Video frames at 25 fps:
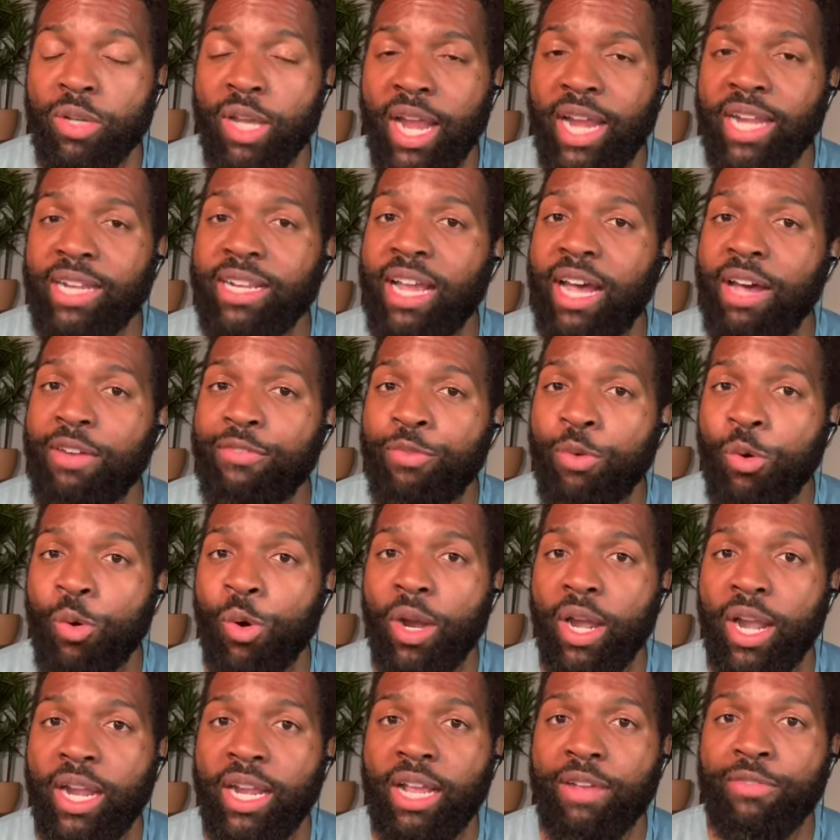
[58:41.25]
Shoot me one of
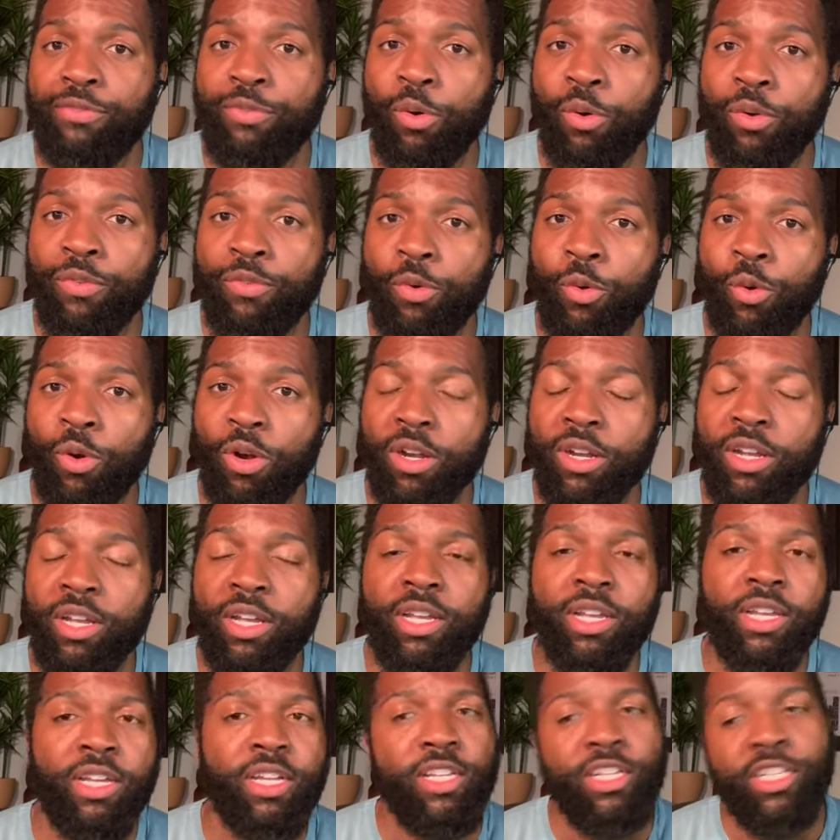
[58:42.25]
those and check
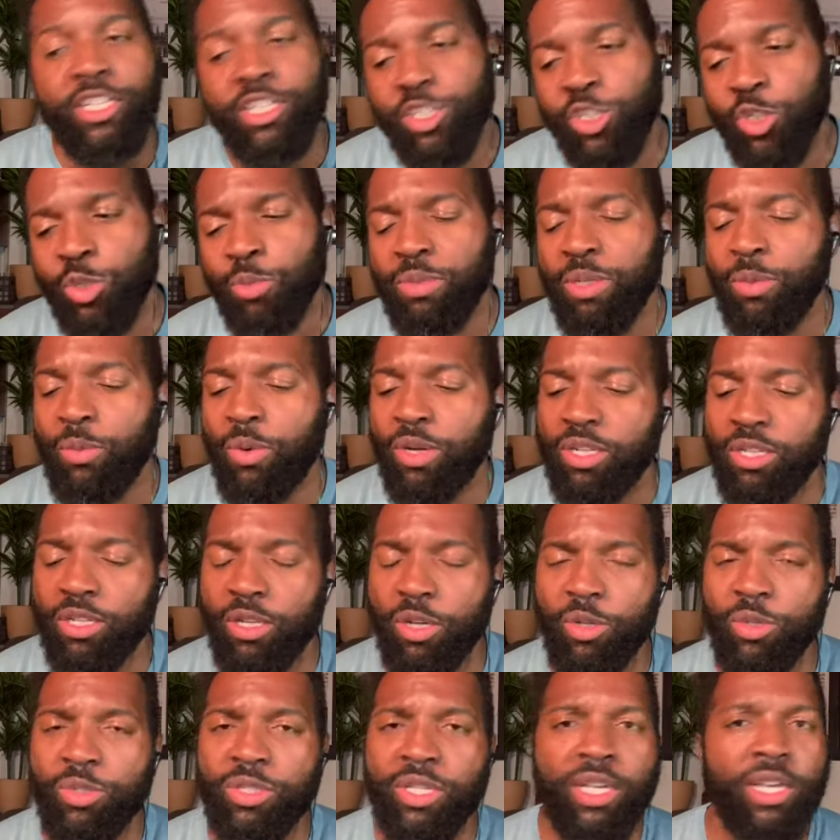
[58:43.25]
out my website,
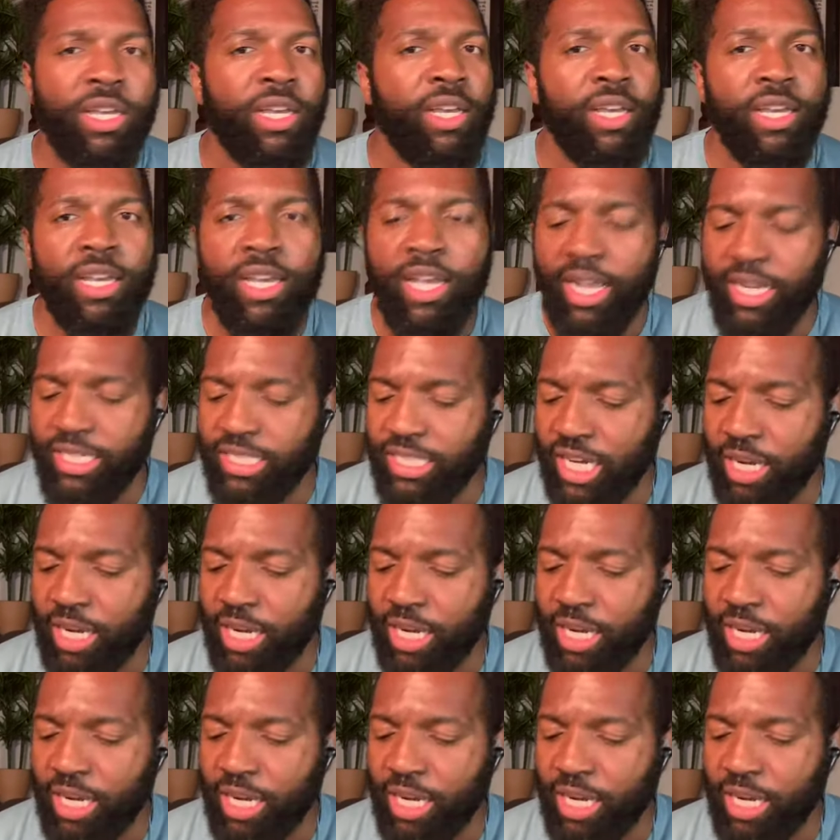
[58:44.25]
baratunde.com,